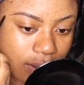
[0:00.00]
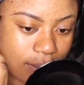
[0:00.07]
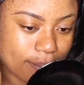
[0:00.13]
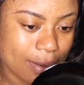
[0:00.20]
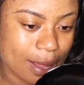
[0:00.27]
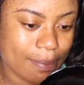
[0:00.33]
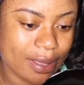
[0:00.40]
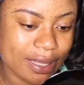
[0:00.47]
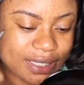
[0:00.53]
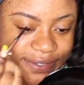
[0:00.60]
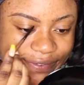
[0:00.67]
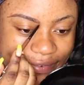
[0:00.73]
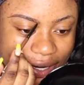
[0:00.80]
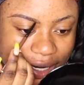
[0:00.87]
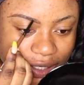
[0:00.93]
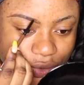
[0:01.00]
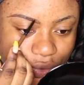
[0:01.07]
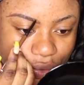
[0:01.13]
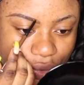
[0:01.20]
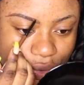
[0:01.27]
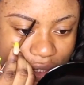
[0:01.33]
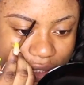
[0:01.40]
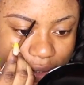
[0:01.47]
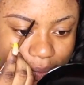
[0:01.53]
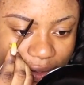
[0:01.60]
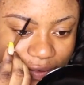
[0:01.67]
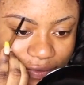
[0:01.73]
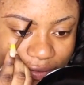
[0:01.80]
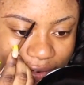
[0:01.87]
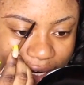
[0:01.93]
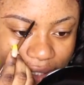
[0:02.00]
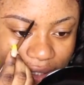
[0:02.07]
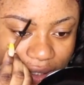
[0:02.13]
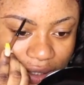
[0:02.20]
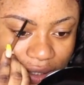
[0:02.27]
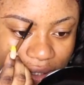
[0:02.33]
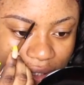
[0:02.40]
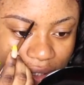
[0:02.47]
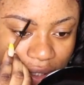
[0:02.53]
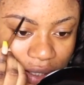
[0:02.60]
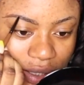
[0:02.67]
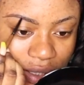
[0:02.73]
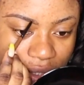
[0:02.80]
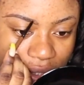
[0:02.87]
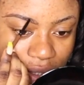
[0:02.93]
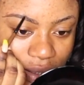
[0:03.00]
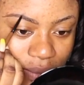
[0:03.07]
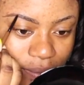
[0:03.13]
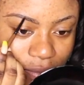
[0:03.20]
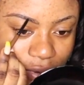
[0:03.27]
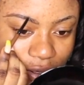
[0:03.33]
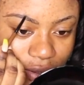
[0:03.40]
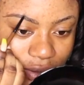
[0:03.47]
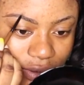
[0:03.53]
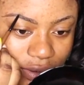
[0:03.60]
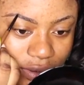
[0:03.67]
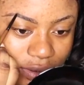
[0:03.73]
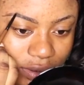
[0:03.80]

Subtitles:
my best friend, you know, he's my friend, but